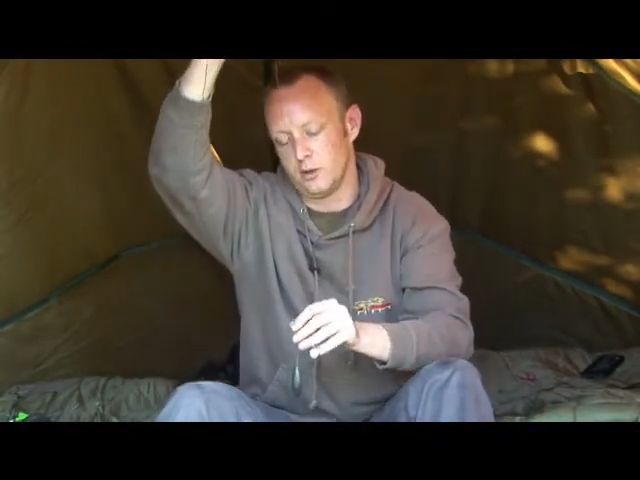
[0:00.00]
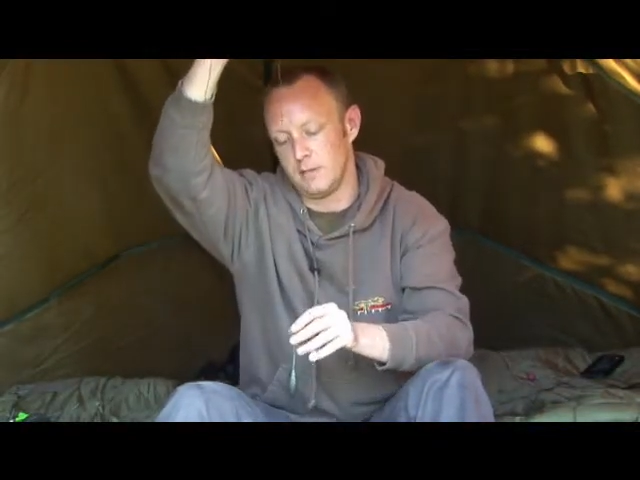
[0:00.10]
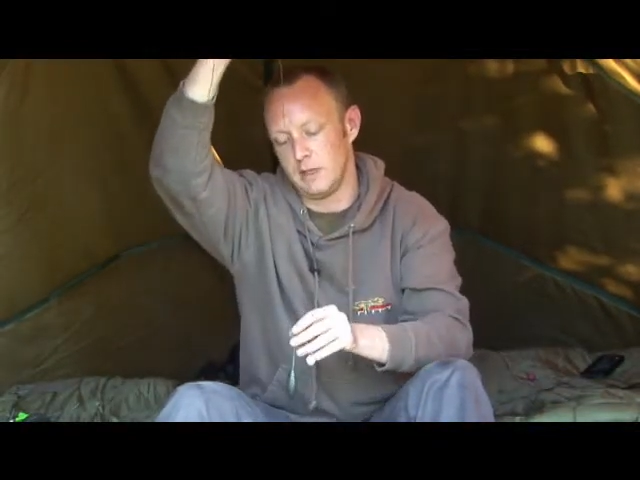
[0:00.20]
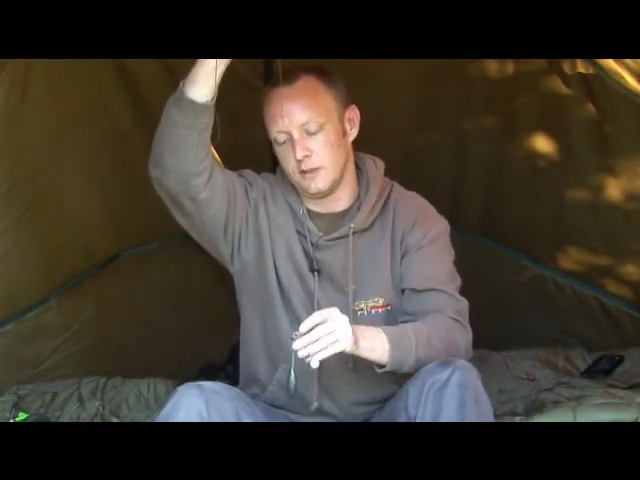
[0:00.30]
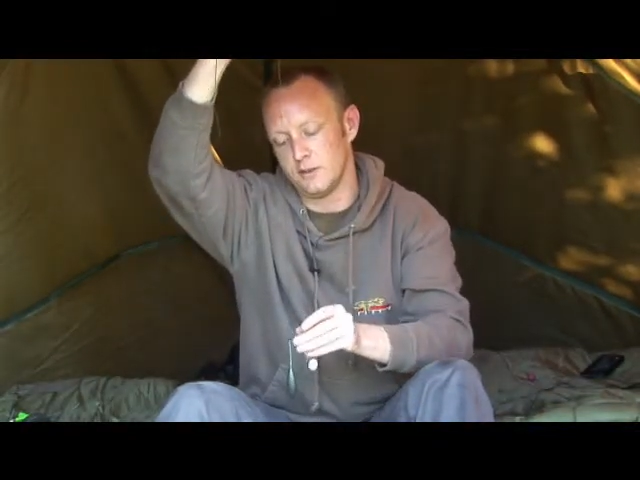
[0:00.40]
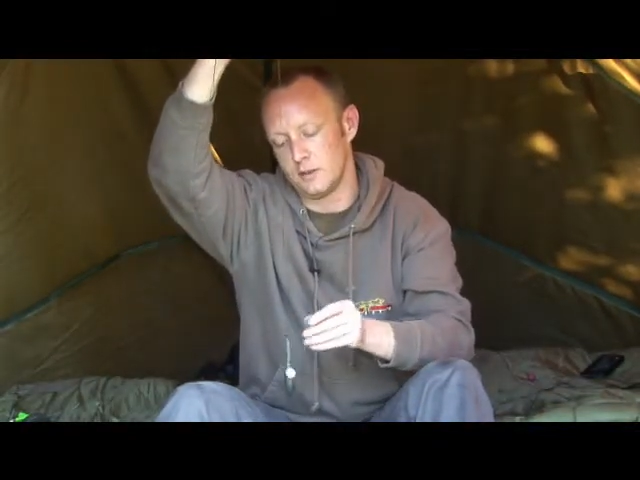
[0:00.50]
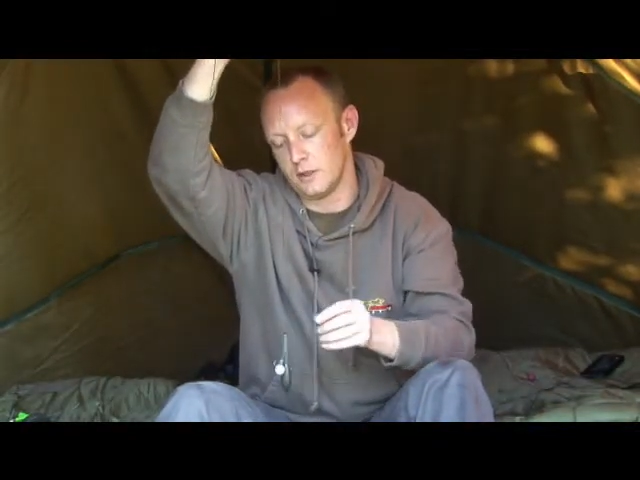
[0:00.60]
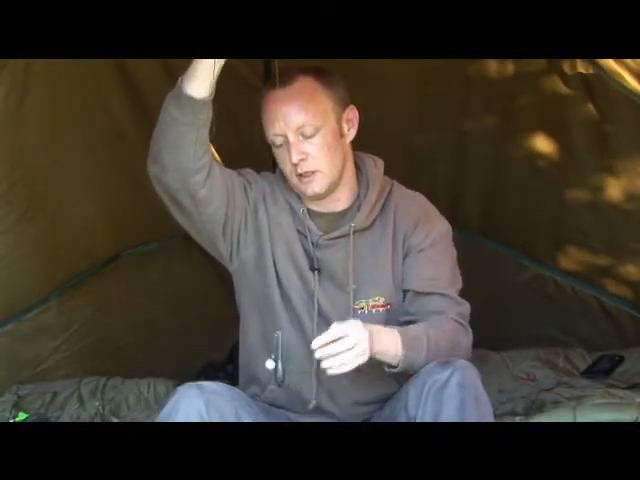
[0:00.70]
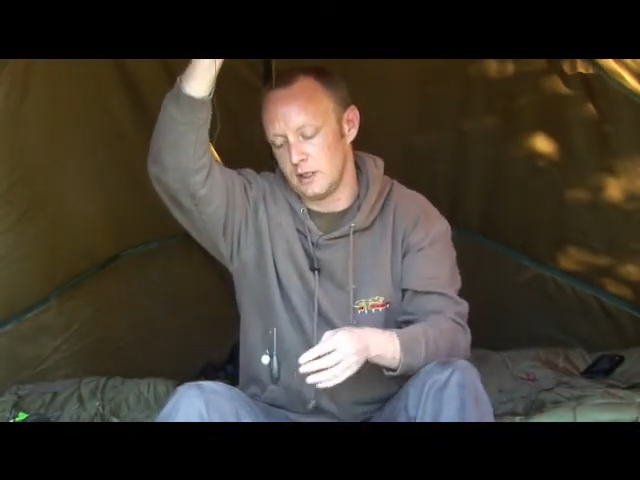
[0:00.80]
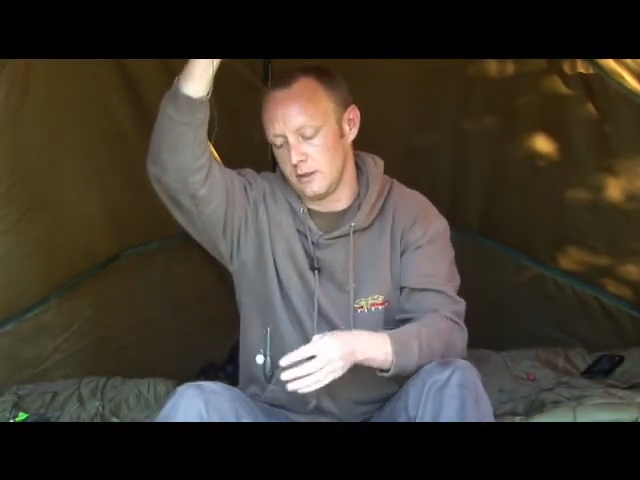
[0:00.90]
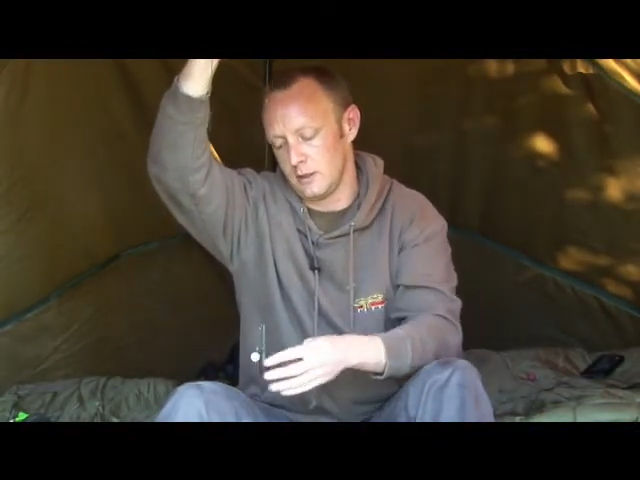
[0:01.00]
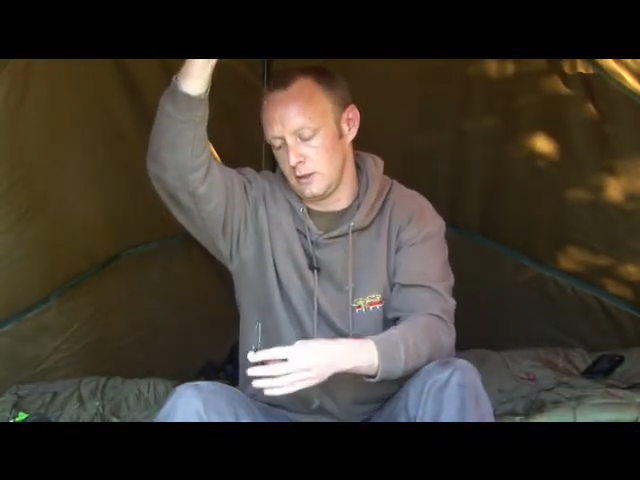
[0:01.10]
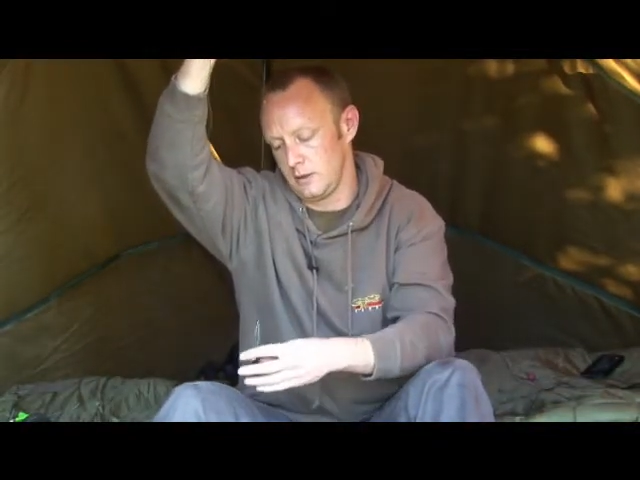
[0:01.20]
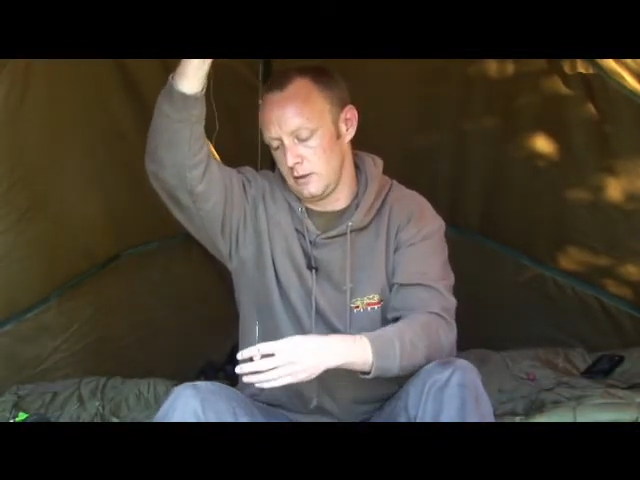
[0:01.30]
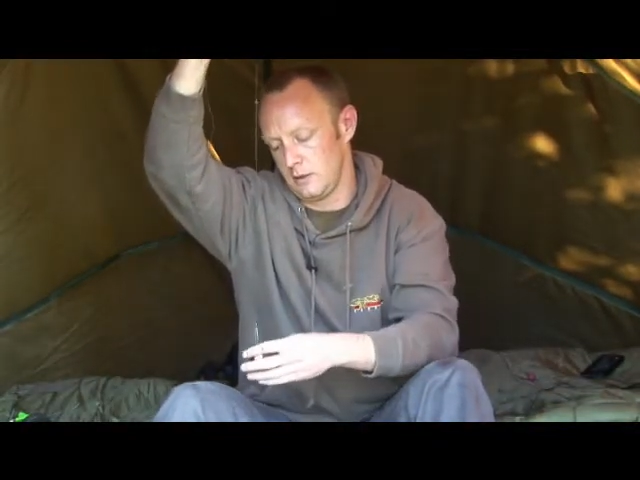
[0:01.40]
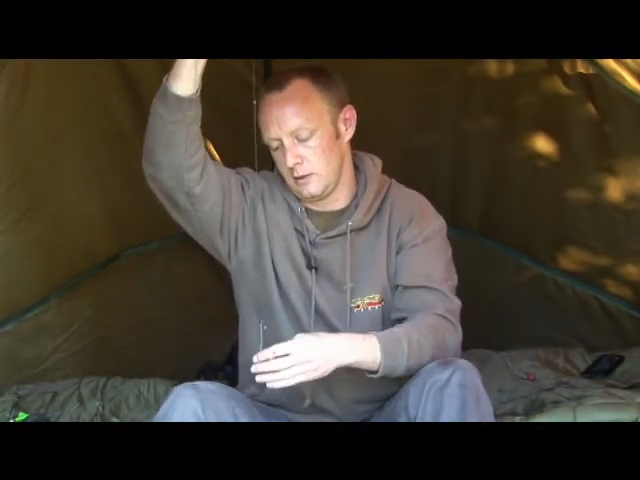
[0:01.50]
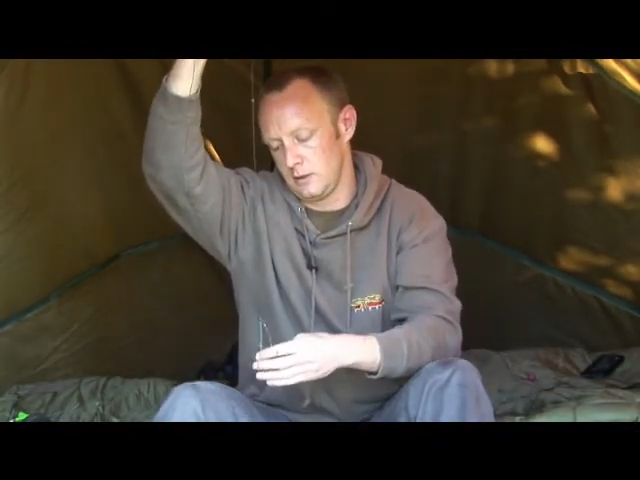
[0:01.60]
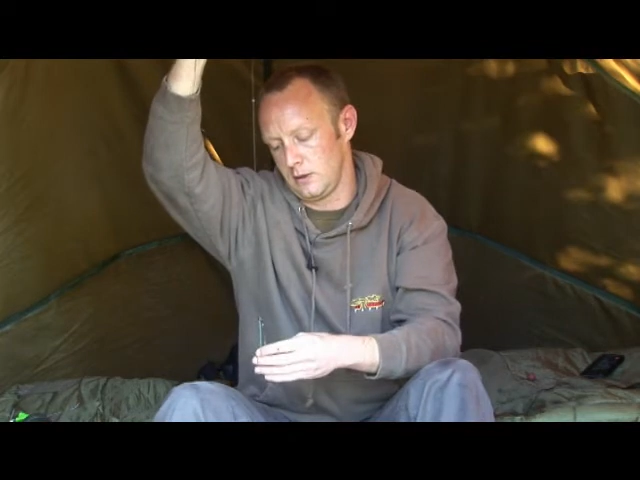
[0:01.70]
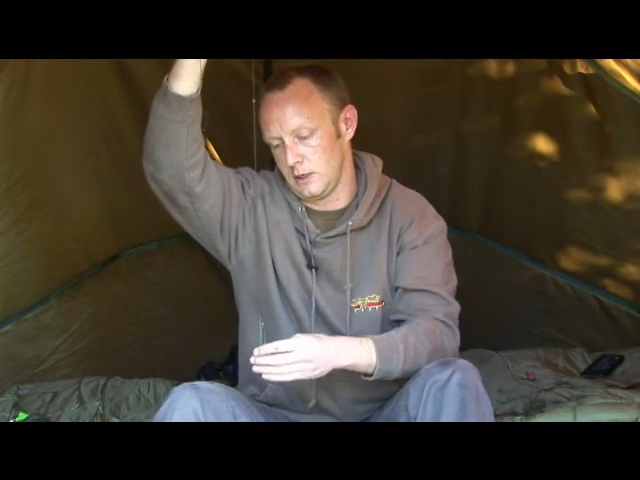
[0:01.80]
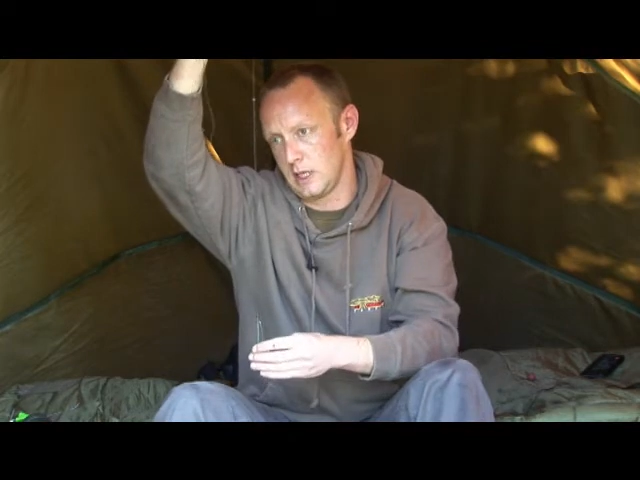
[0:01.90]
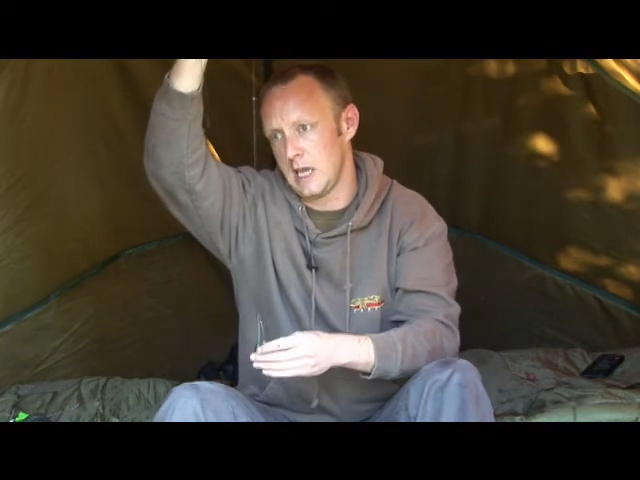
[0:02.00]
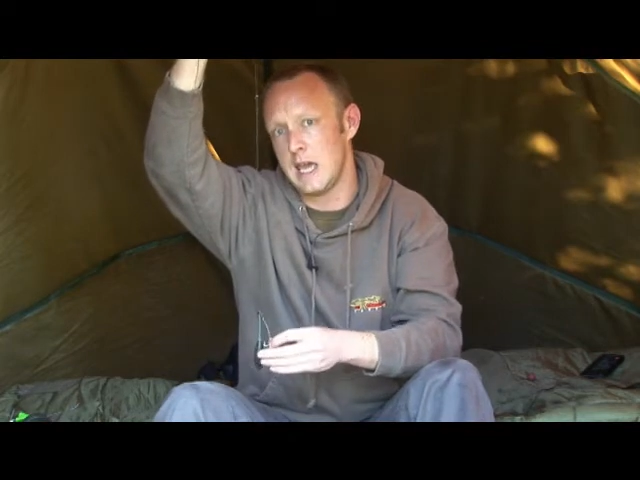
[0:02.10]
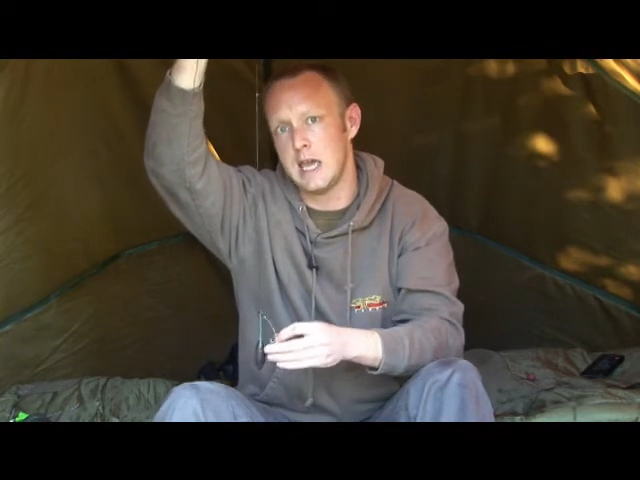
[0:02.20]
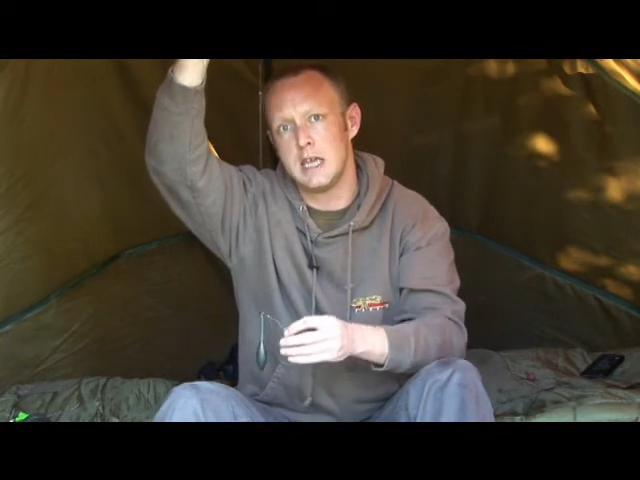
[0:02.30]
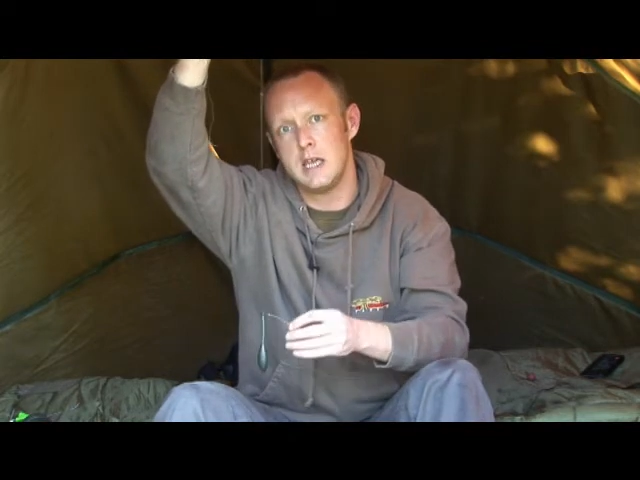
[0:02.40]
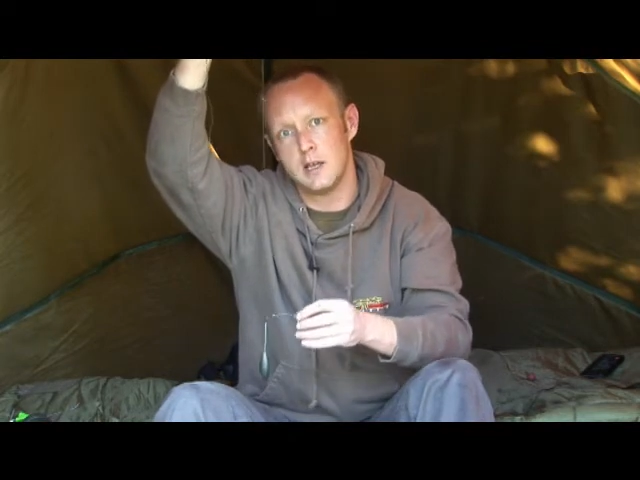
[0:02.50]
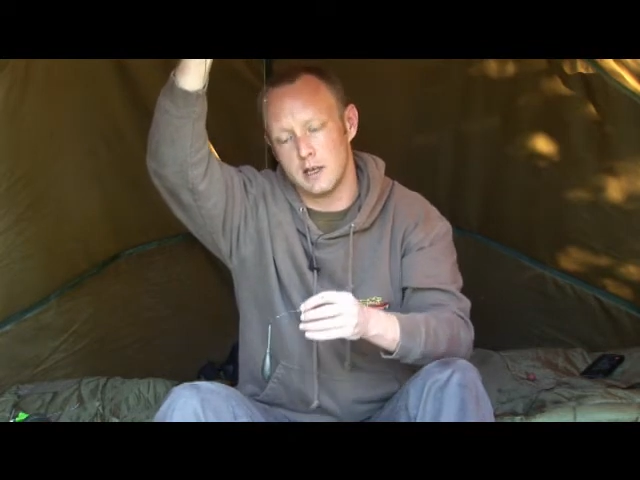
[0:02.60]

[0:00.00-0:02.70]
I mean, the key